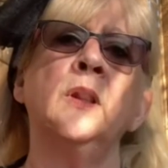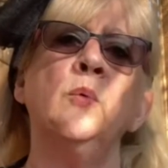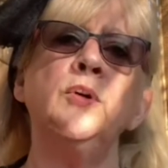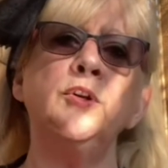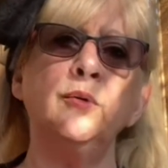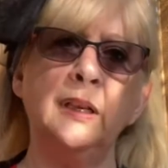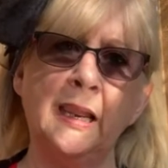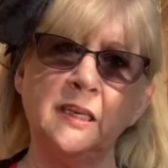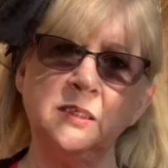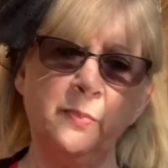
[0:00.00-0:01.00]
"Would you
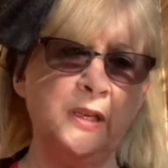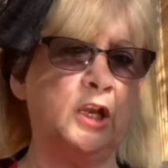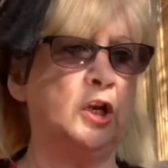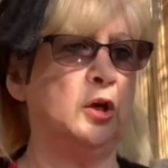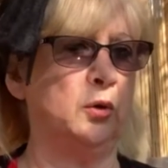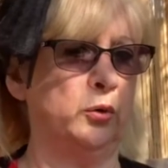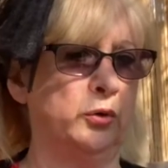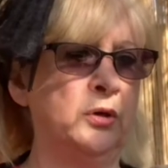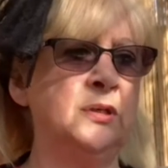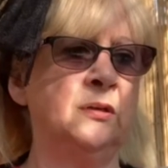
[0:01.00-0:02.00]
like to be
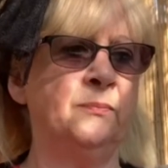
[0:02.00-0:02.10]
cured?"